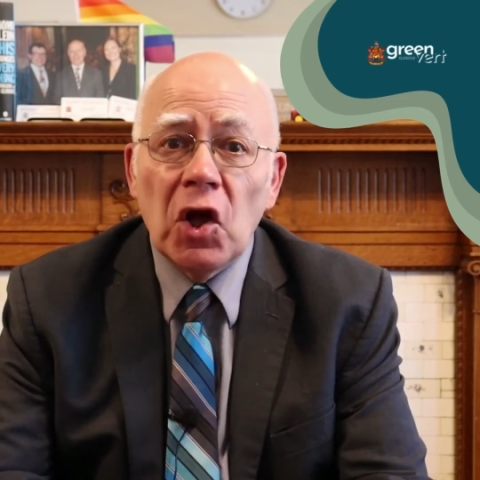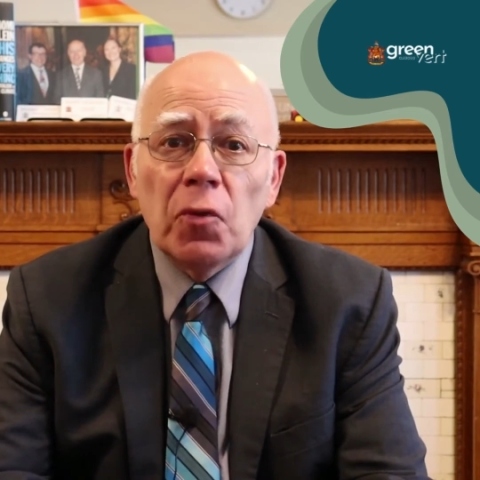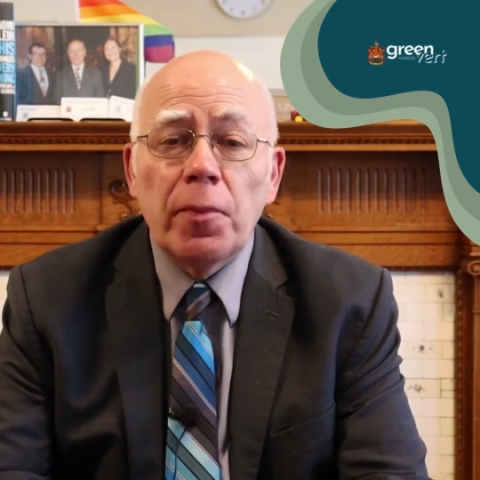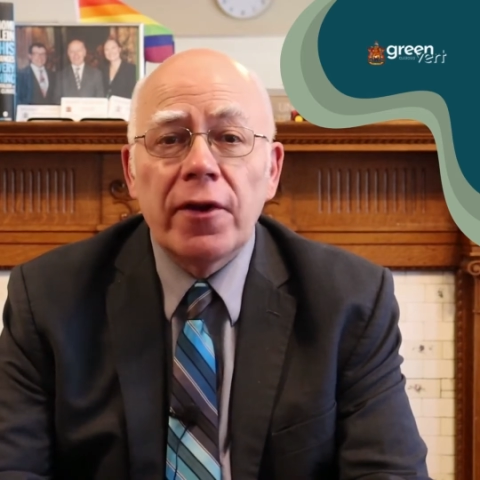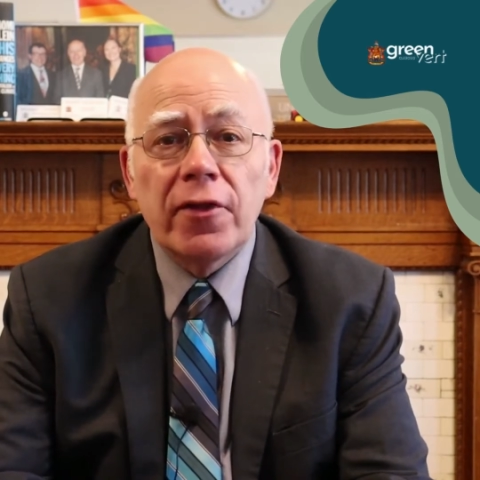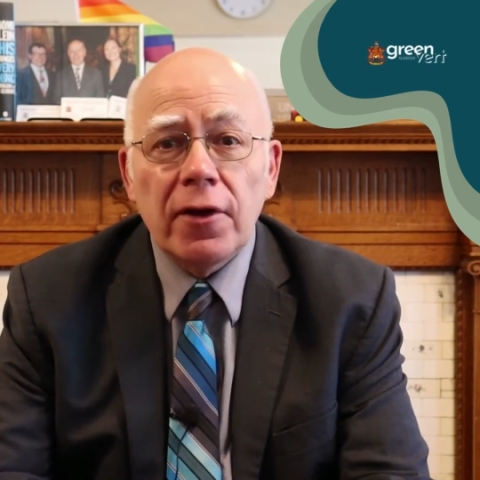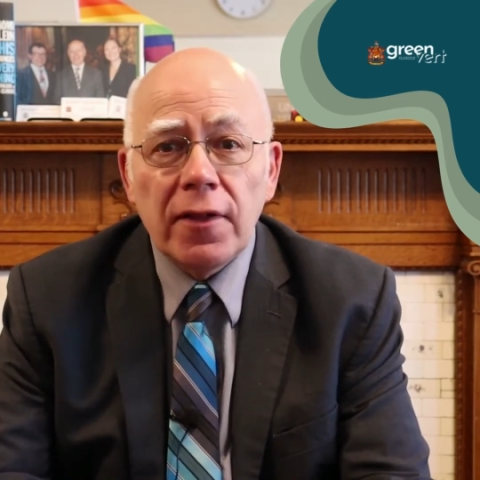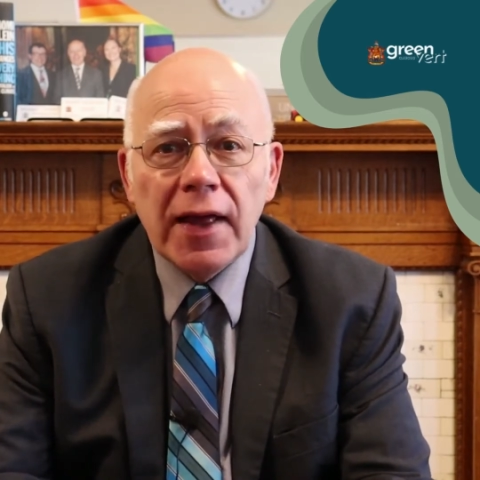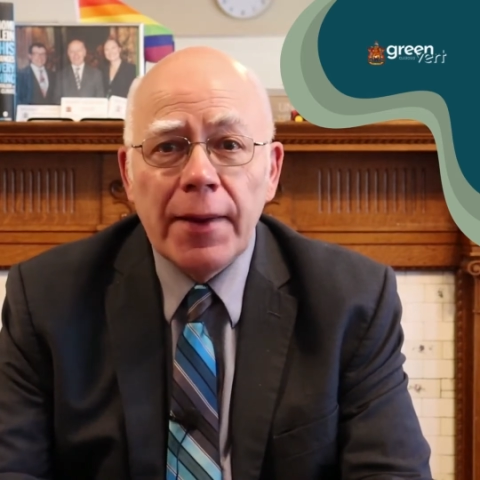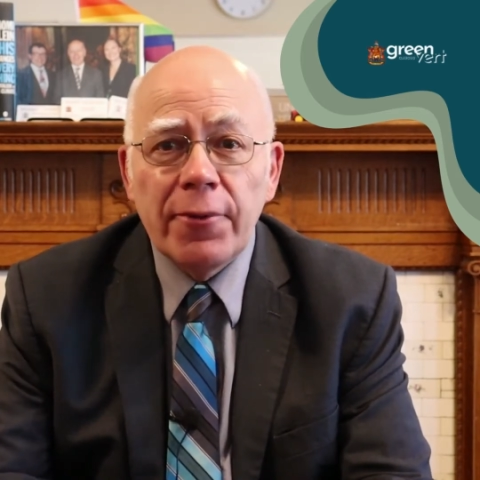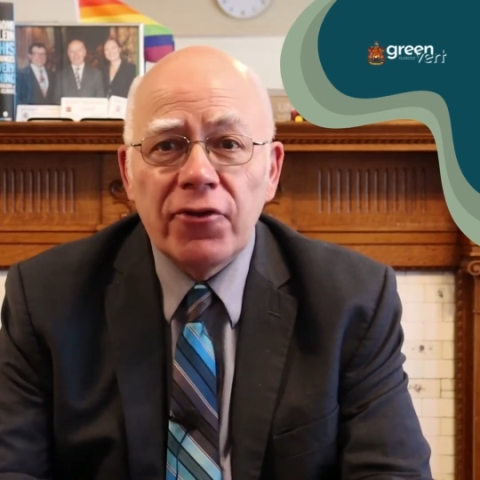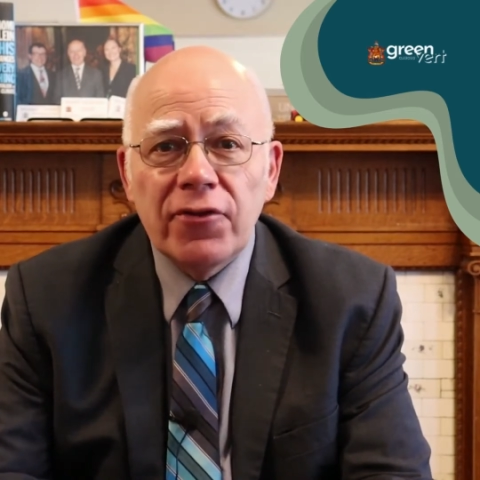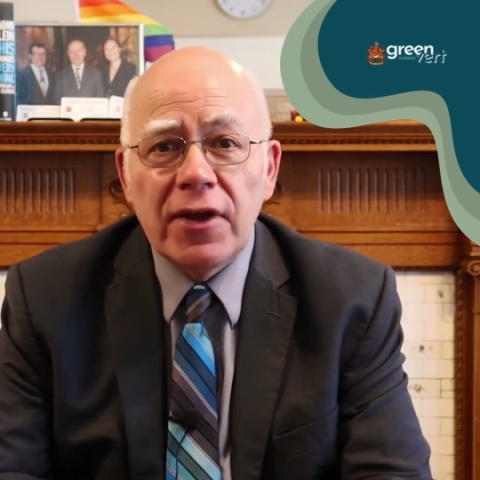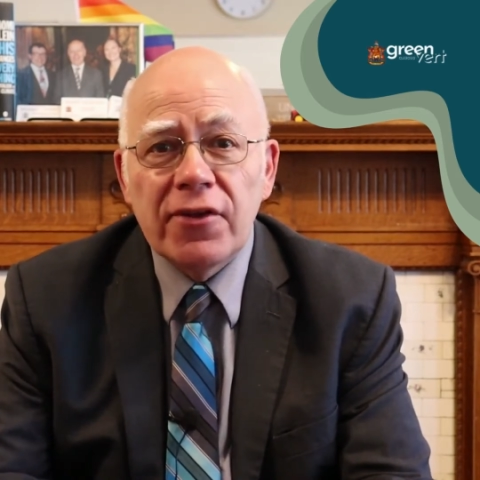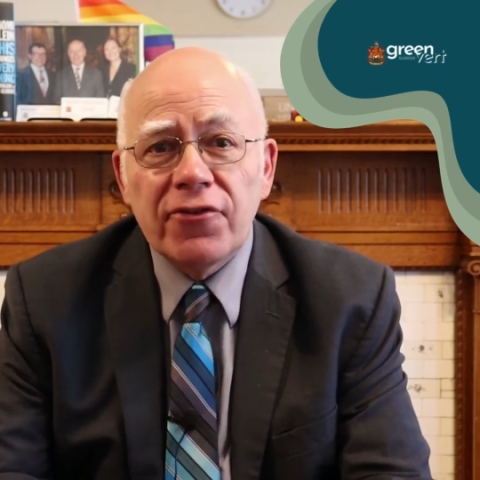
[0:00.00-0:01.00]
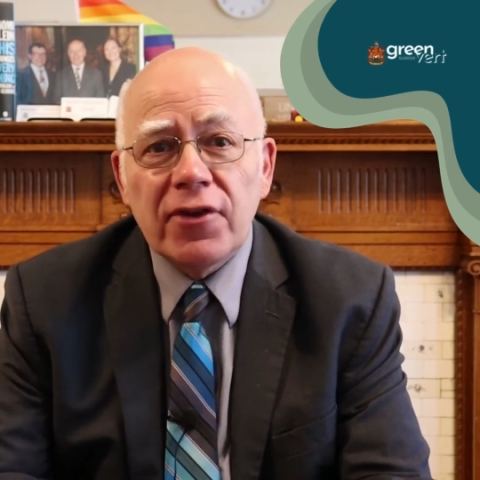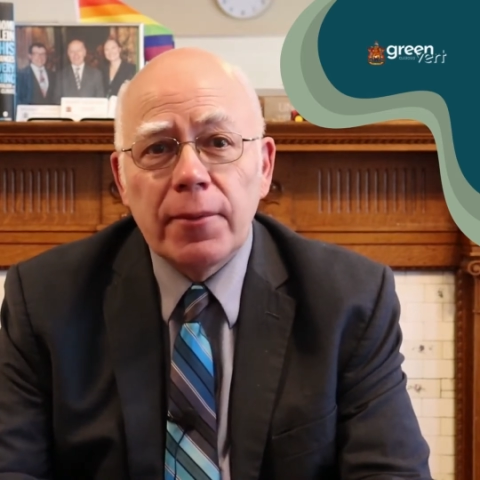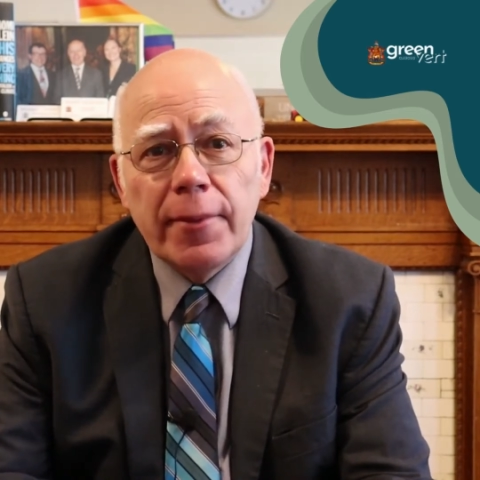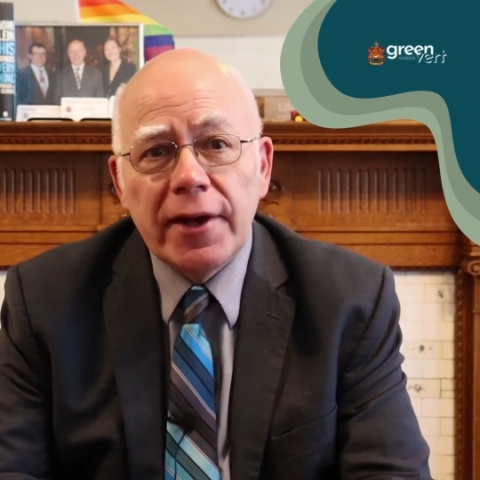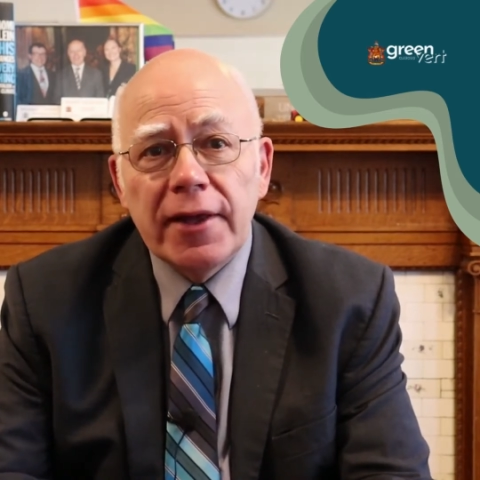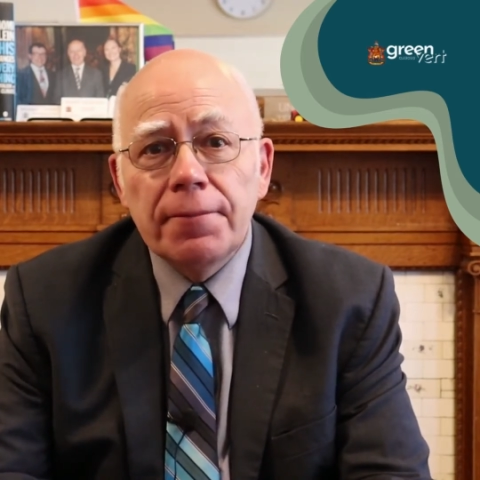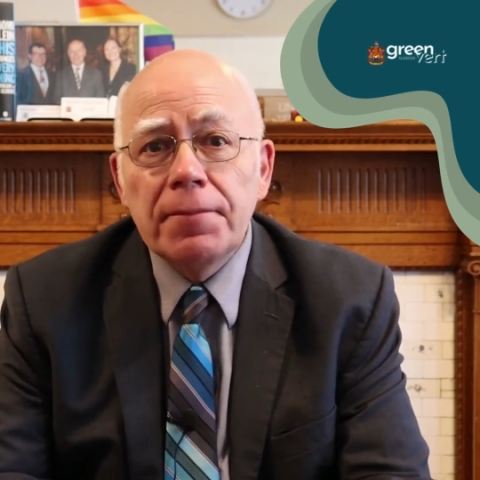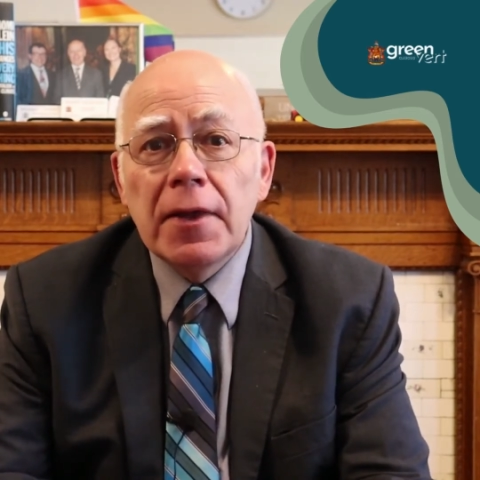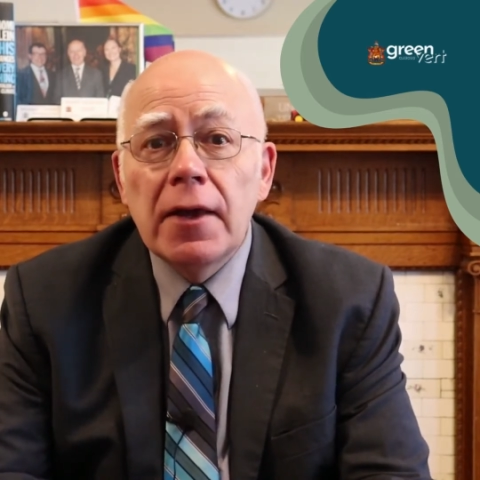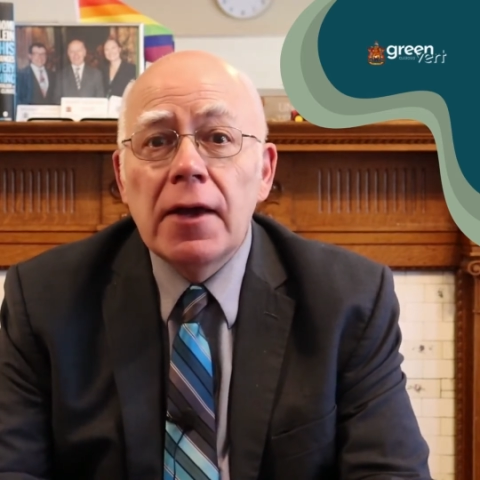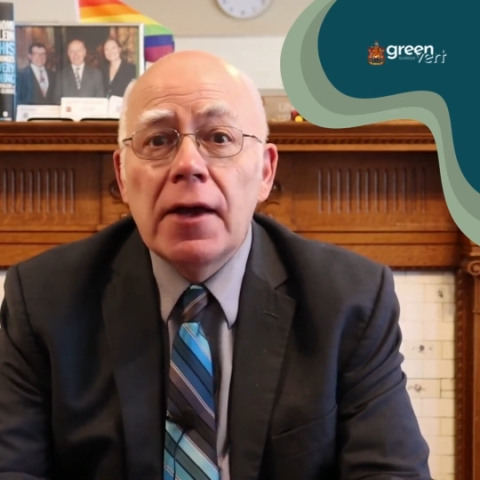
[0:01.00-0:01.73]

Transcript: held by the Climate Change Committee